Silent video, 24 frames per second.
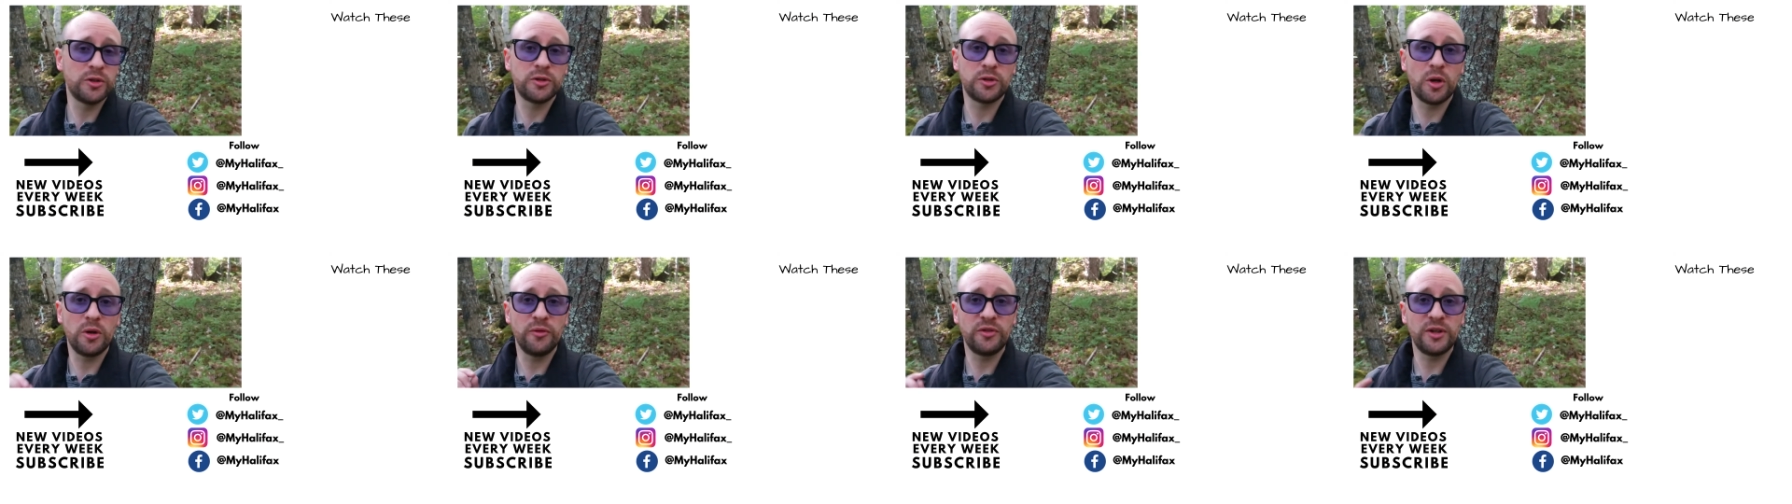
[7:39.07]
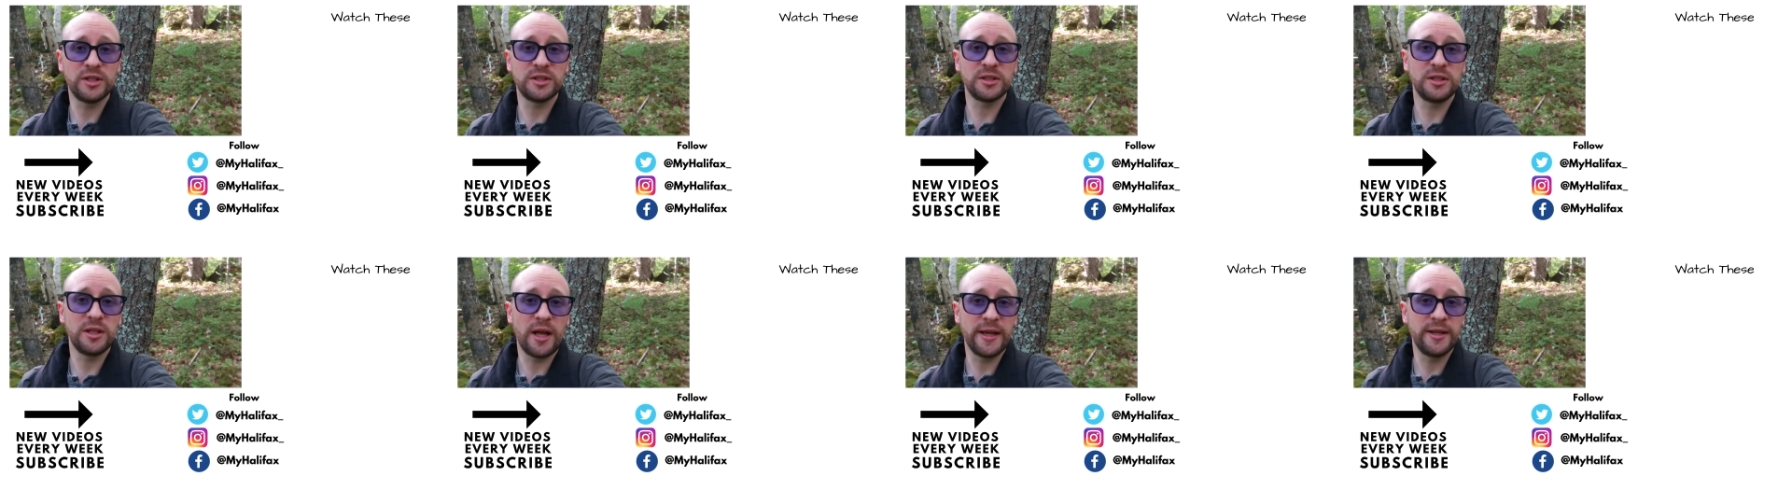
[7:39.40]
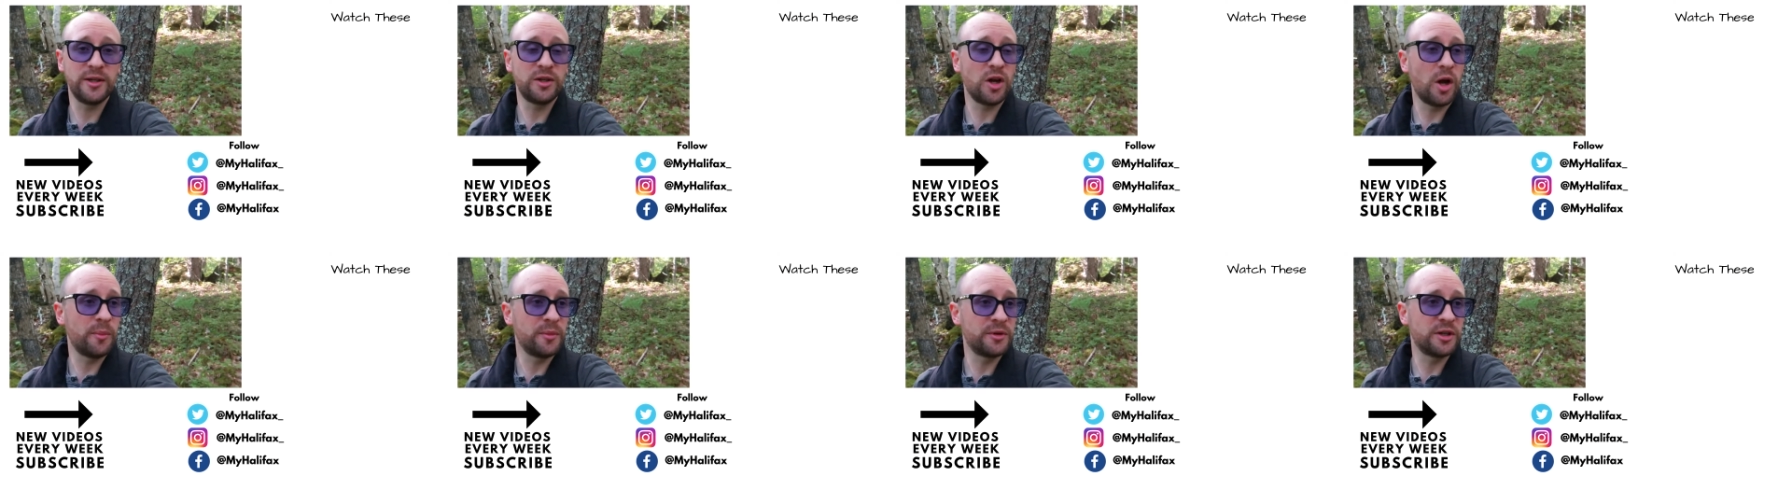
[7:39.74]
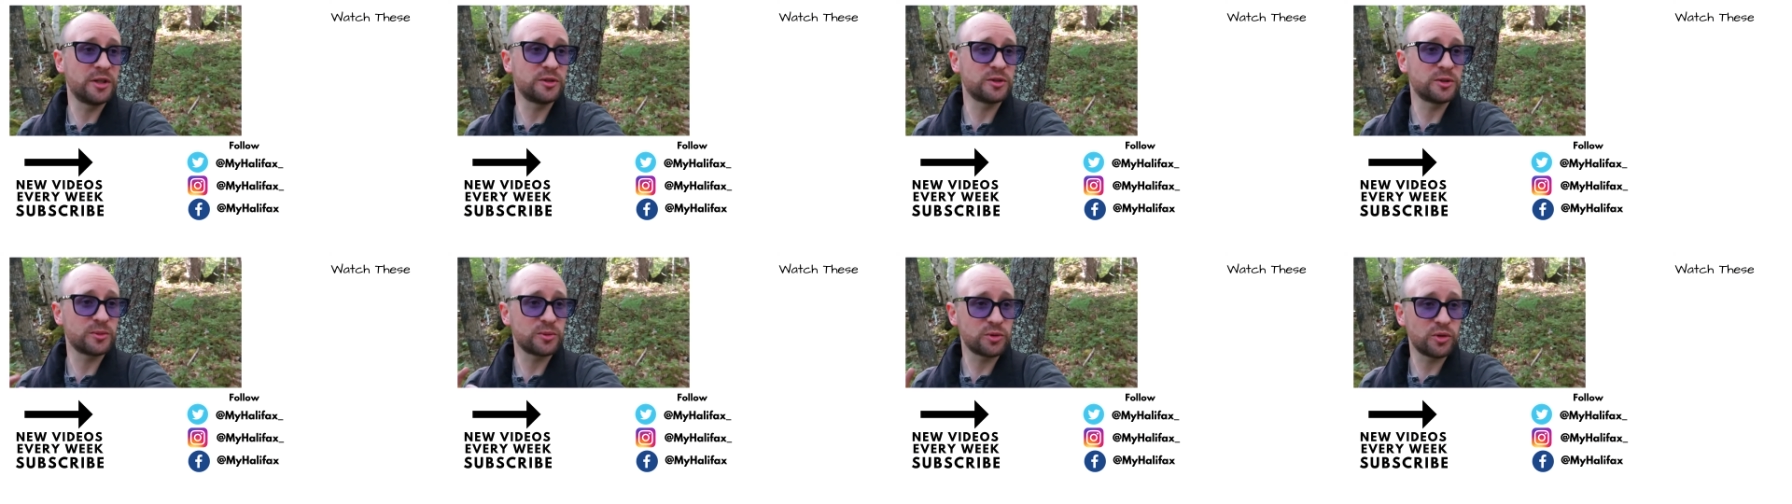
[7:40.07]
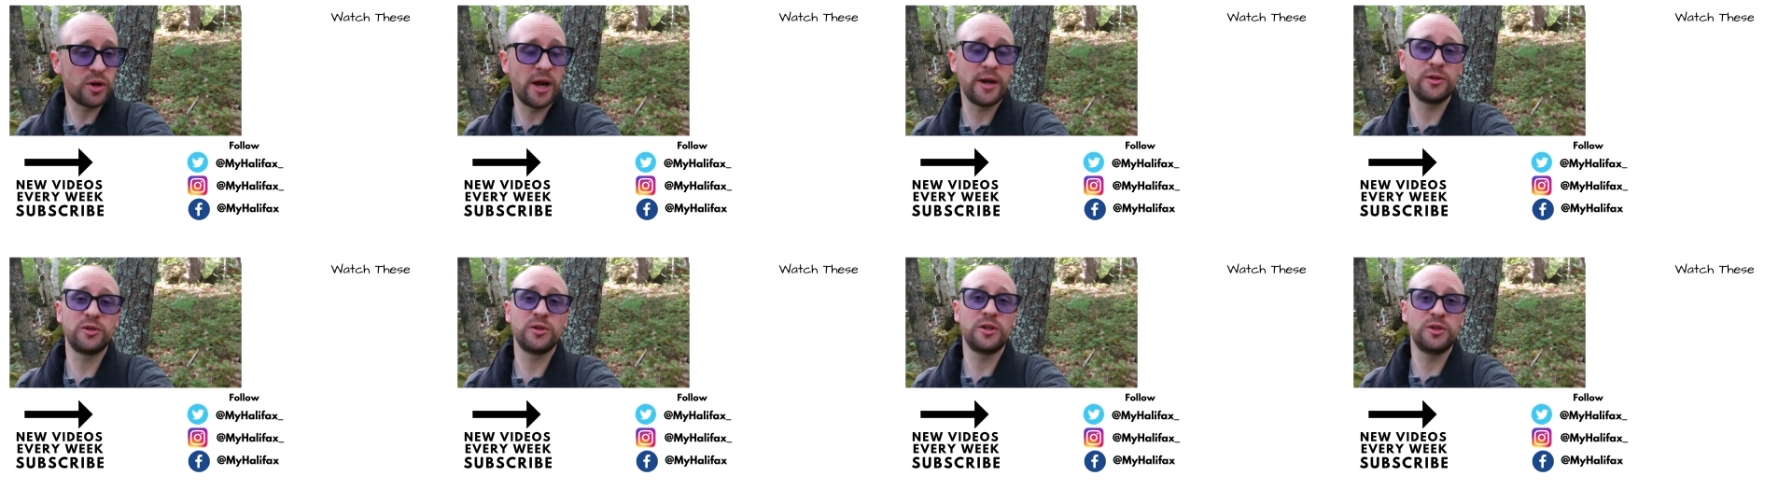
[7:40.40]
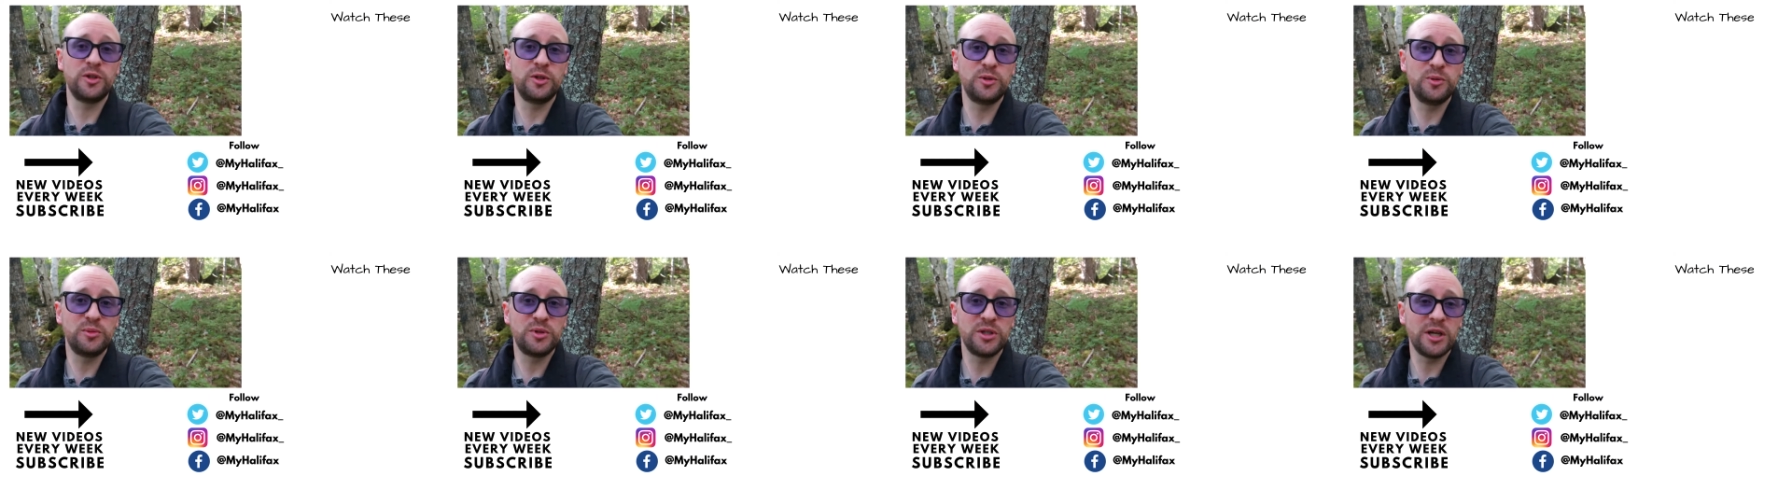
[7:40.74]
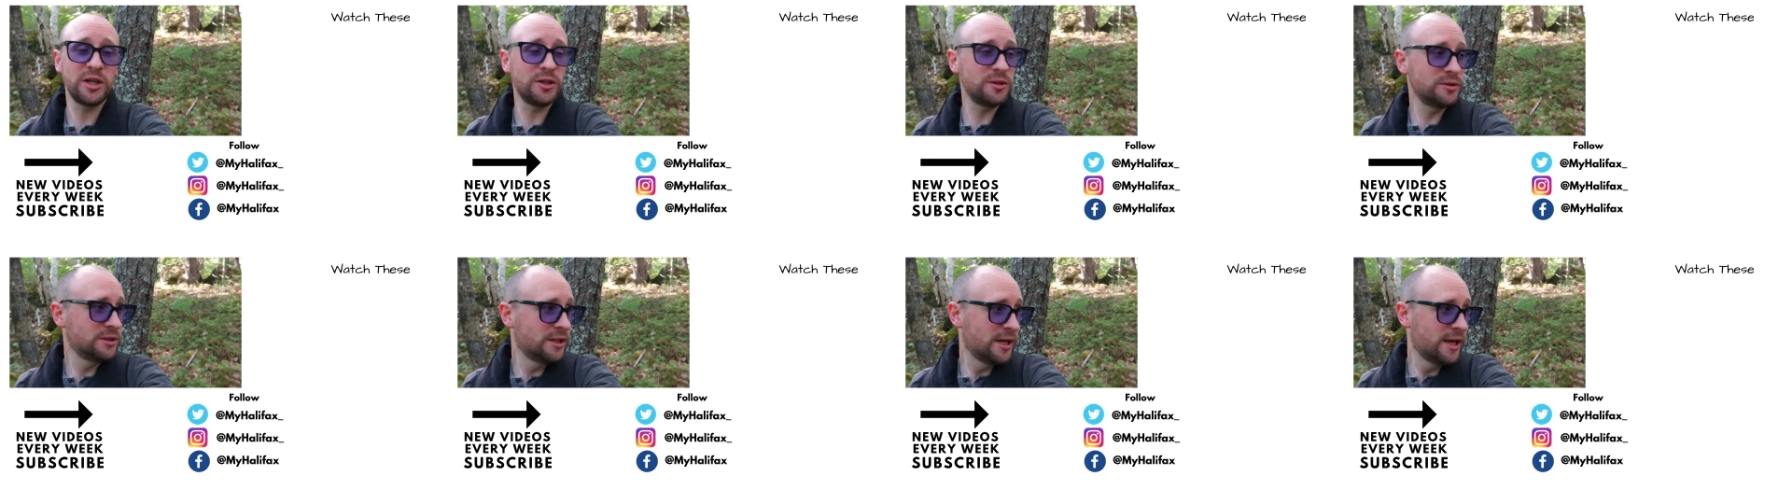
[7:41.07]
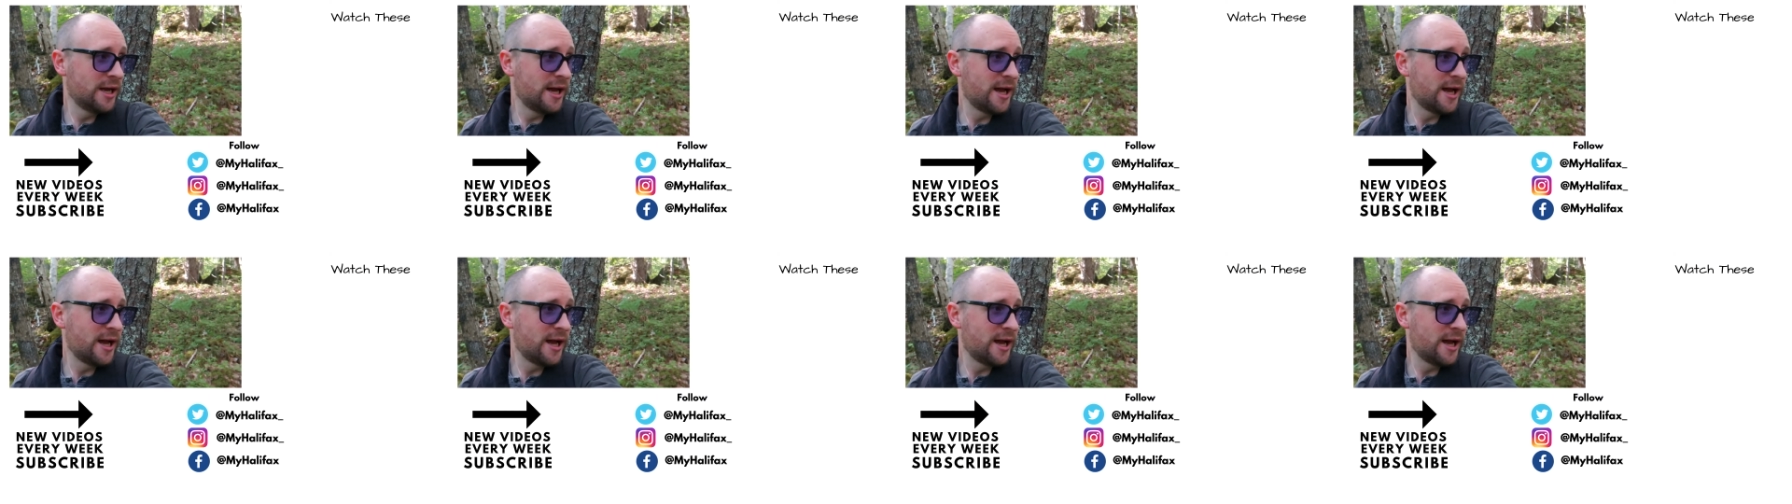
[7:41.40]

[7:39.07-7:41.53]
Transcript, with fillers: Don't forget to like, comment and subscribe to our YouTube channel.